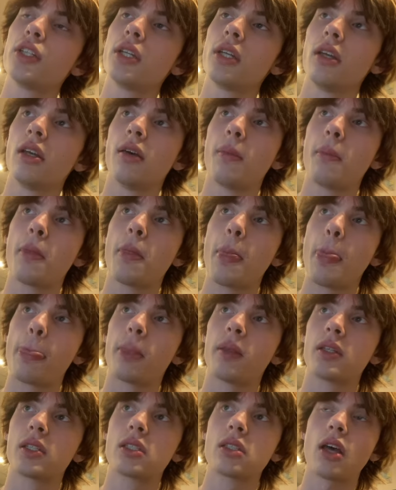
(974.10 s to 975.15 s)
she
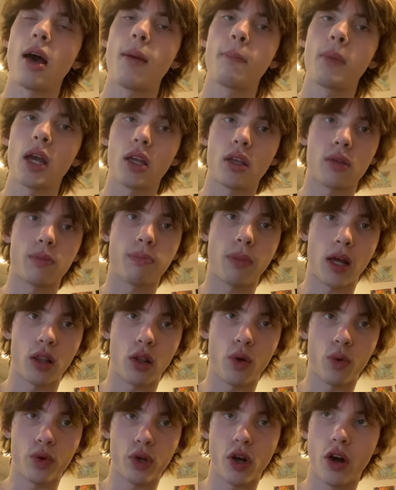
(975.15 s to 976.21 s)
sobbed my
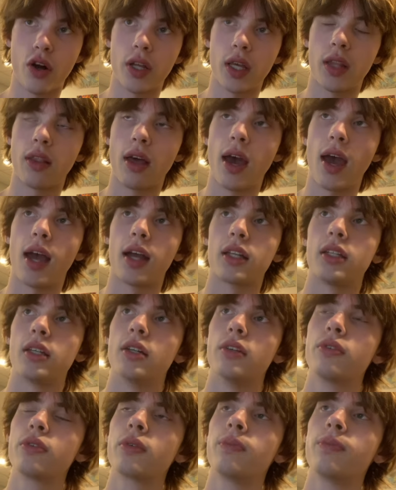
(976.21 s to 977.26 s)
lone Guardy in the
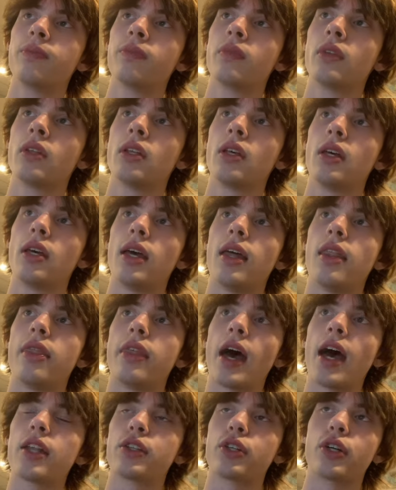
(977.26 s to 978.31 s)
active, and
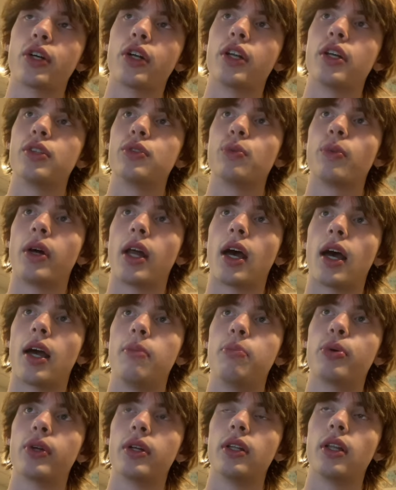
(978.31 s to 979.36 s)
that turn is when I
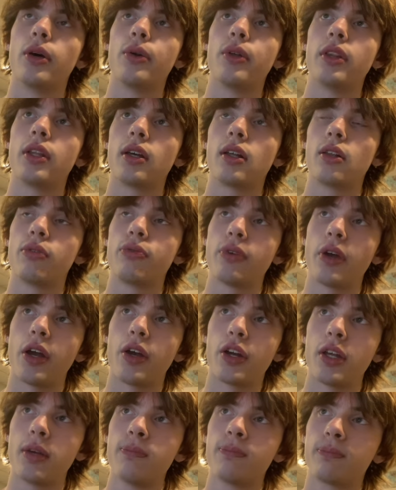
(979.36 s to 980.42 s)
preloaded the
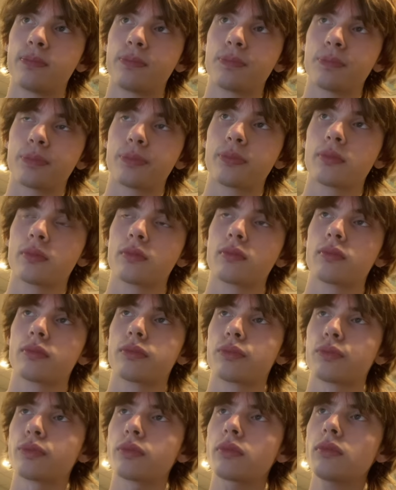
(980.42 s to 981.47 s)
Clefairy,
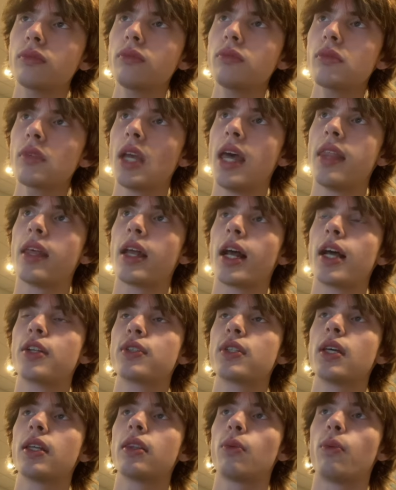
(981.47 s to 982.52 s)
and then I
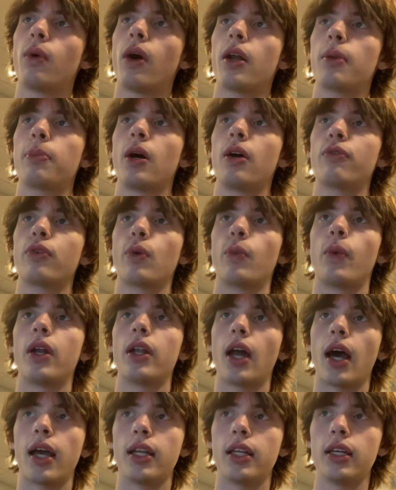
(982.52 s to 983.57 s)
just hit the Water Pond for
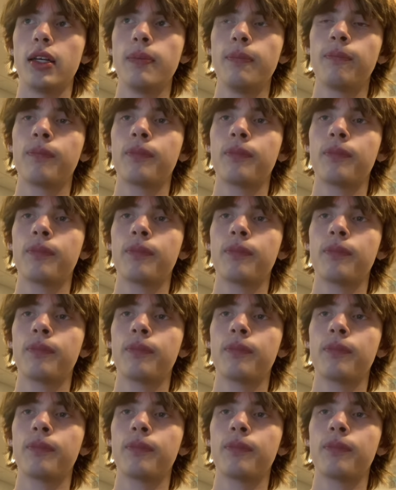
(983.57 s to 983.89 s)
190,